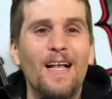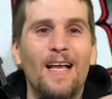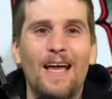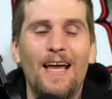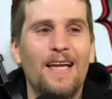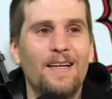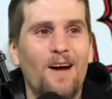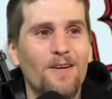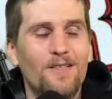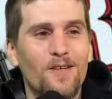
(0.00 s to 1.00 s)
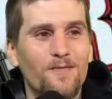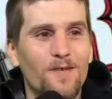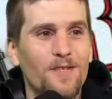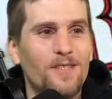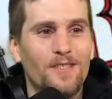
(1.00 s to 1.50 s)
And our
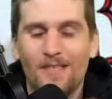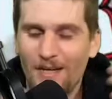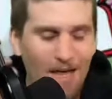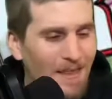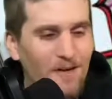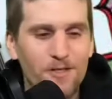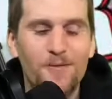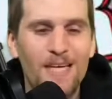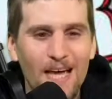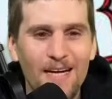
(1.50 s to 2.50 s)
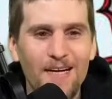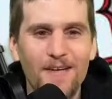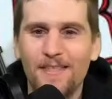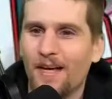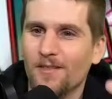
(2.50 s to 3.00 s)
surfer is just like, how the hell did you get here?
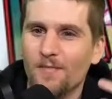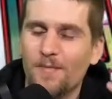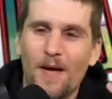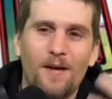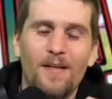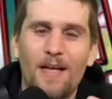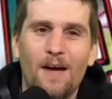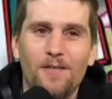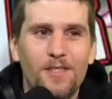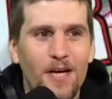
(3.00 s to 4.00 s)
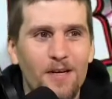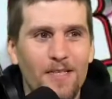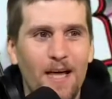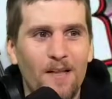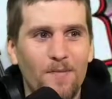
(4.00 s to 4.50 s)
He tells him about how his chair's
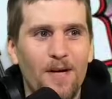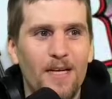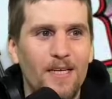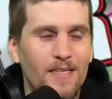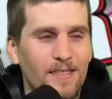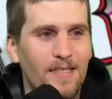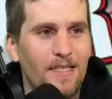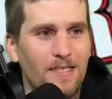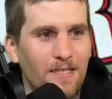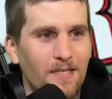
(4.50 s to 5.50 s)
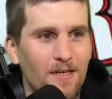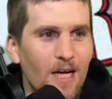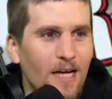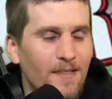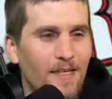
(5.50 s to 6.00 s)
calibrated. It's easier
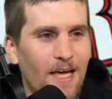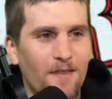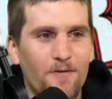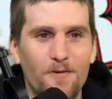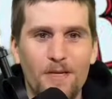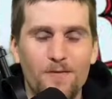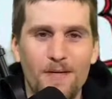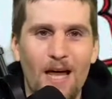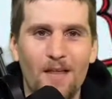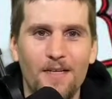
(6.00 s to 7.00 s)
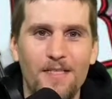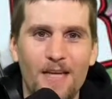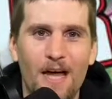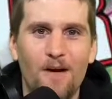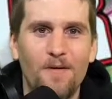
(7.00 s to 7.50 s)
to get through these realities
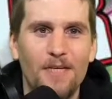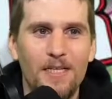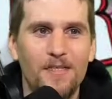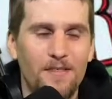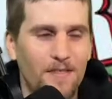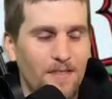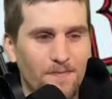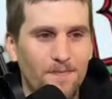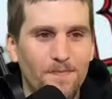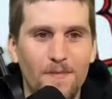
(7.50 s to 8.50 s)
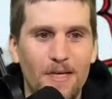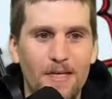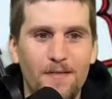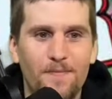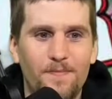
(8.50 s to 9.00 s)
now. And
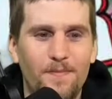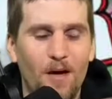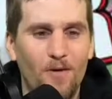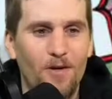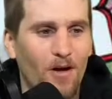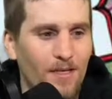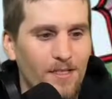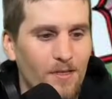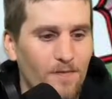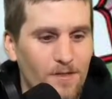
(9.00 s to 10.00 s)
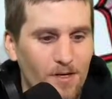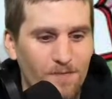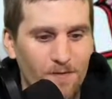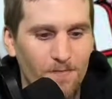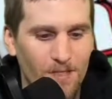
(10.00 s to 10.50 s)
he honed on to Silver
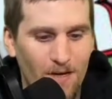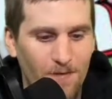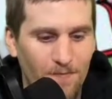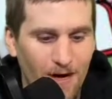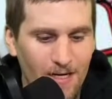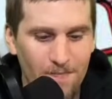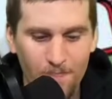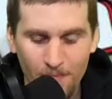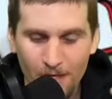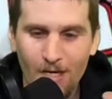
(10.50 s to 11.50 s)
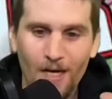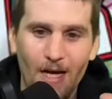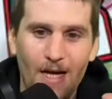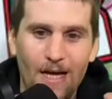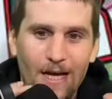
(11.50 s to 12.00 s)
Surfer and was able to find him.
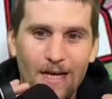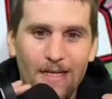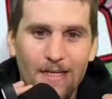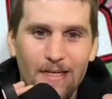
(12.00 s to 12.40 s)
And